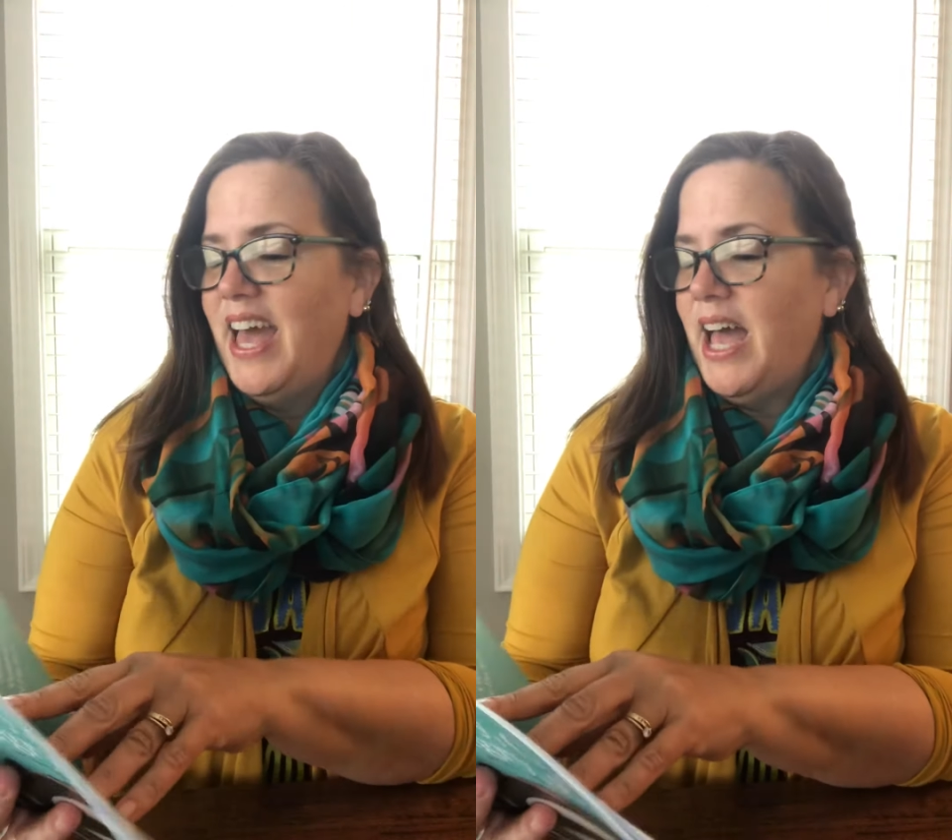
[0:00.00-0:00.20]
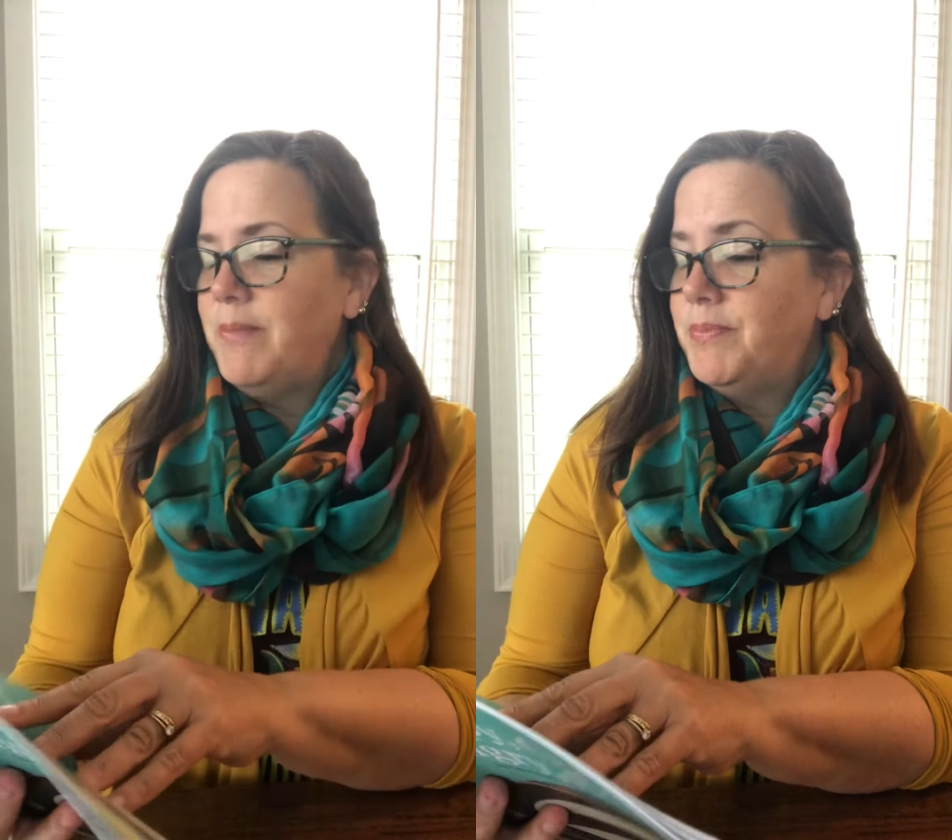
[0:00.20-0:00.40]

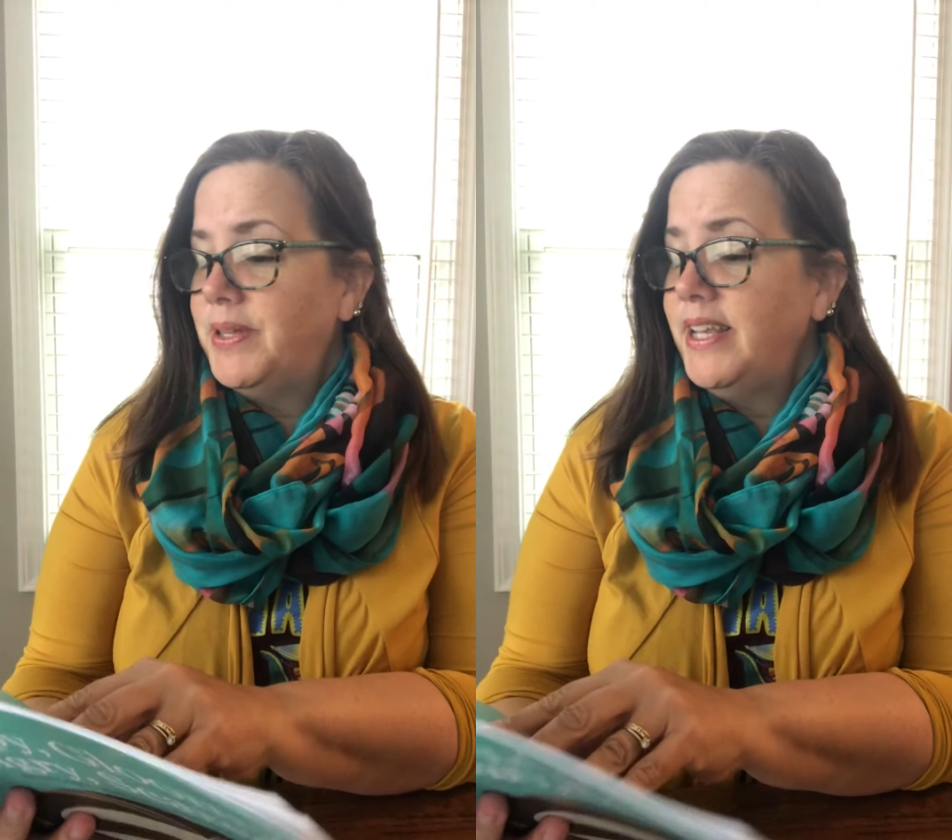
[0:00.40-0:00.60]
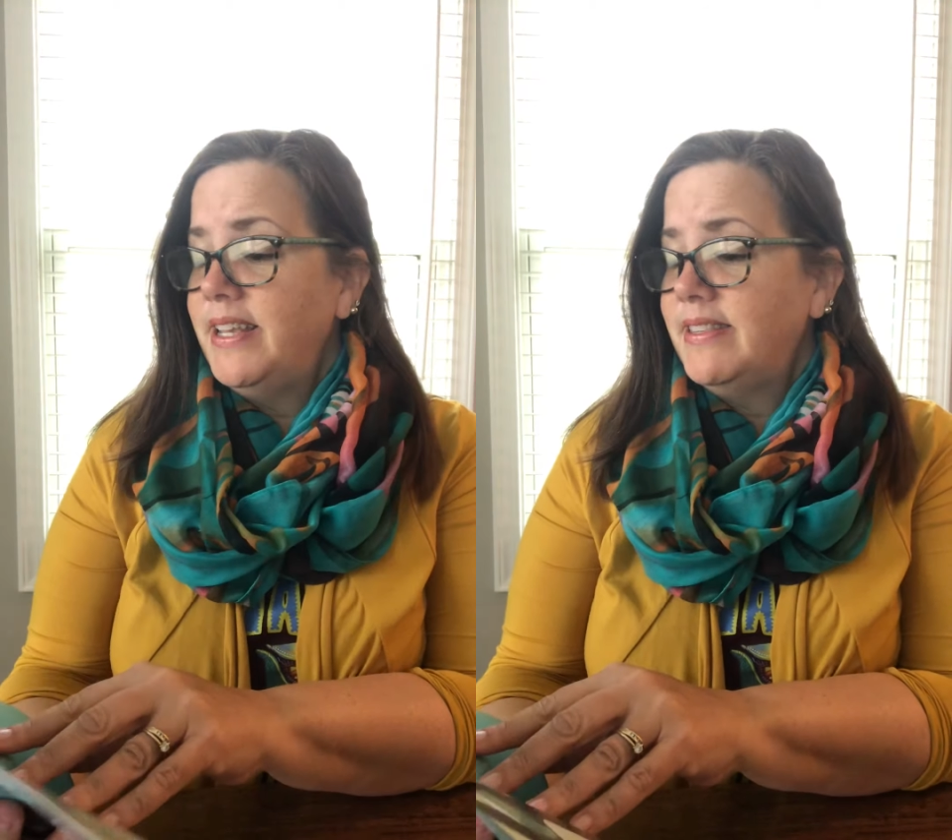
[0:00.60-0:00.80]
I'm
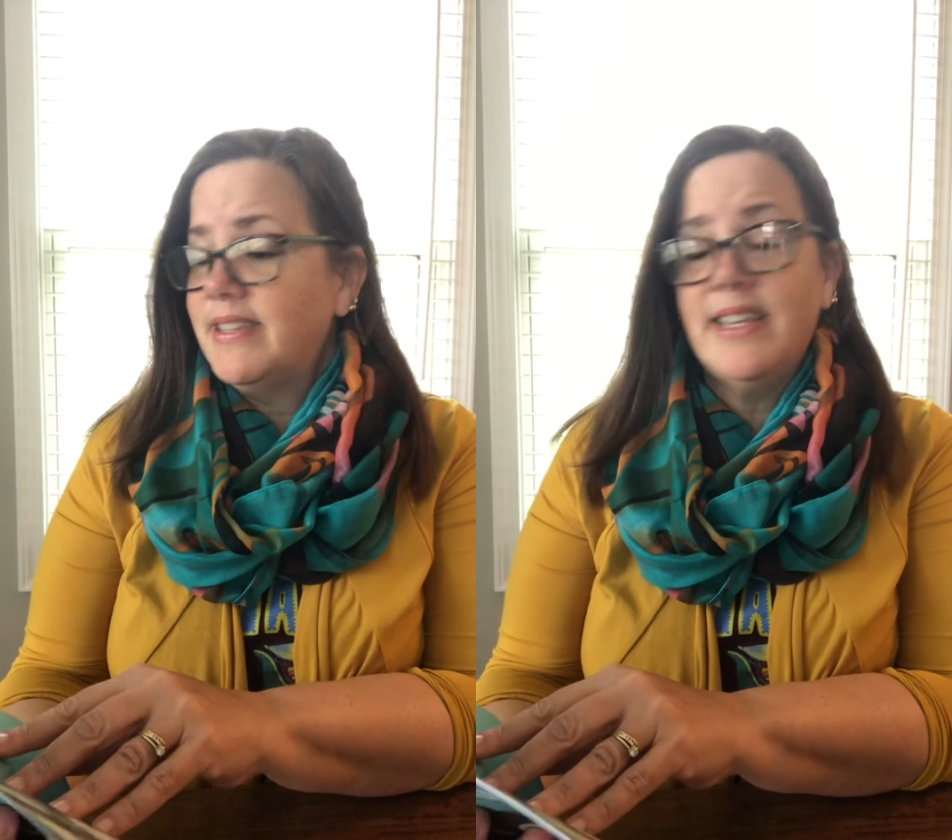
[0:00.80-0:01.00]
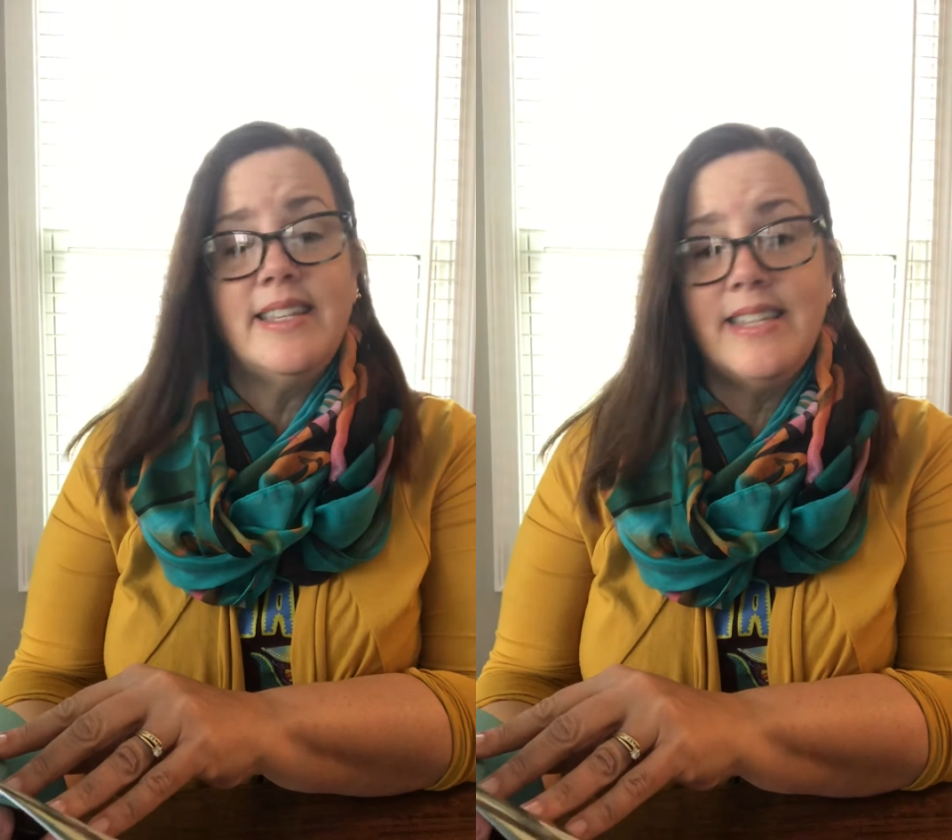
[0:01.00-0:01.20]

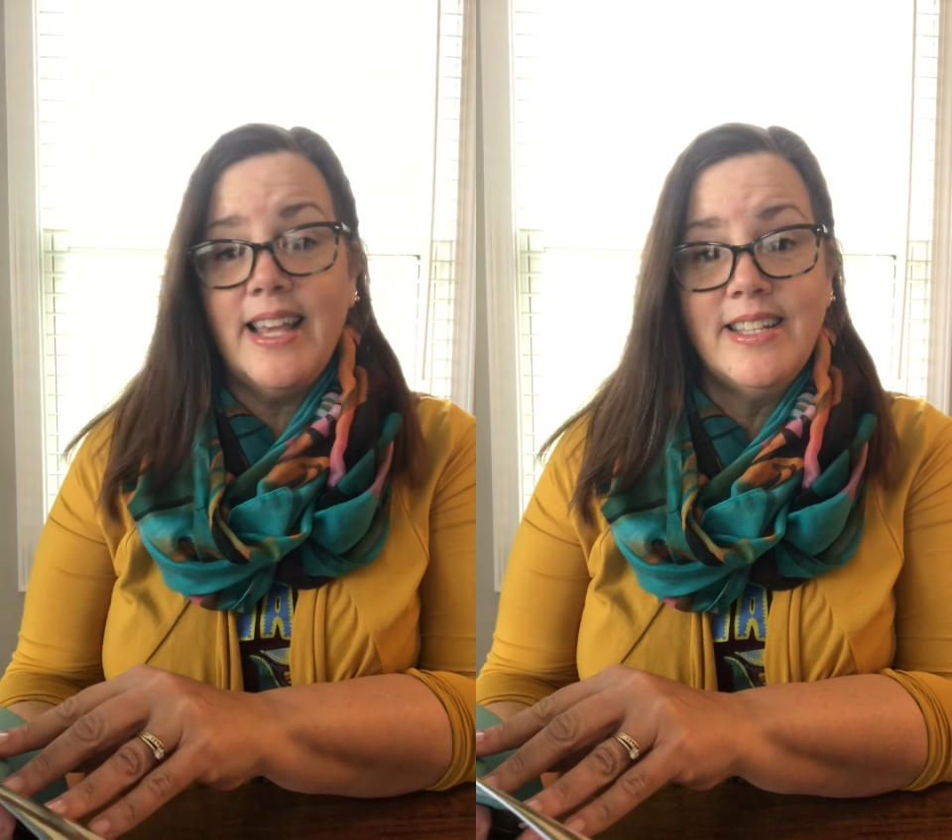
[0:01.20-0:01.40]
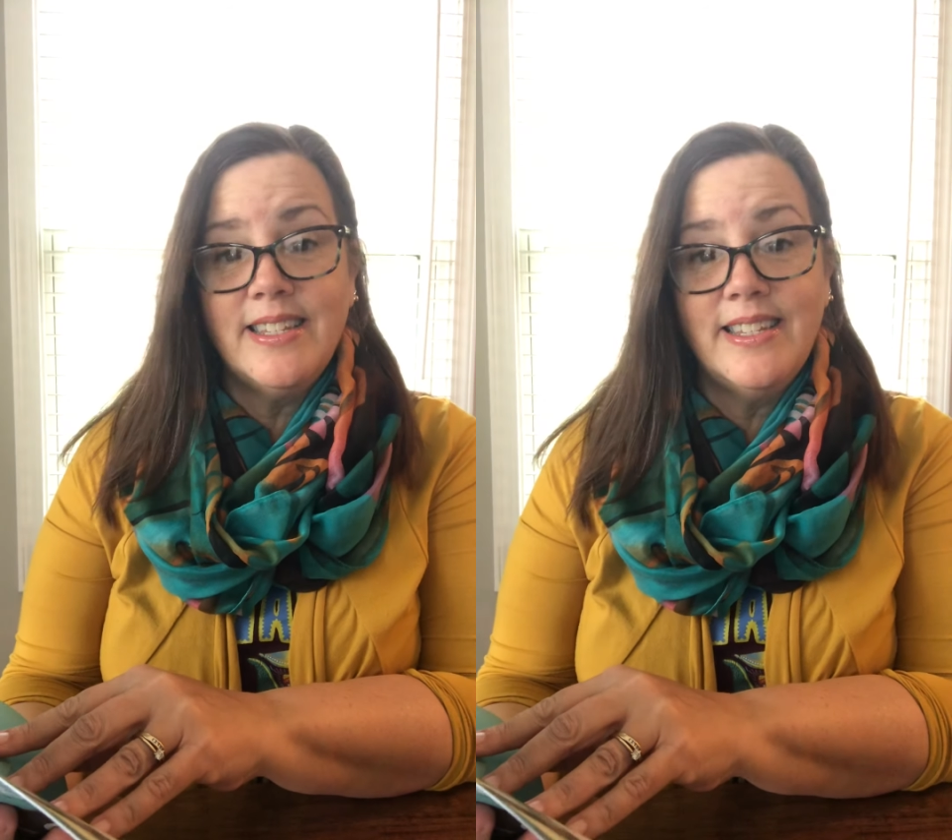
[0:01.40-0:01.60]
pleased,
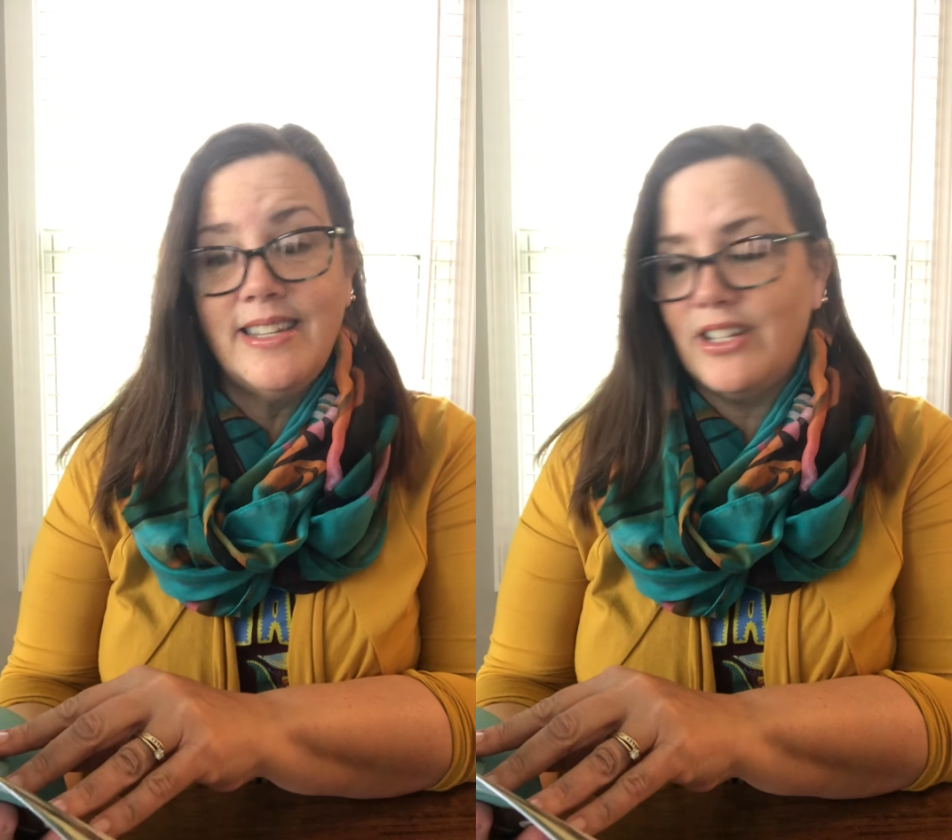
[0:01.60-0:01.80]
contented,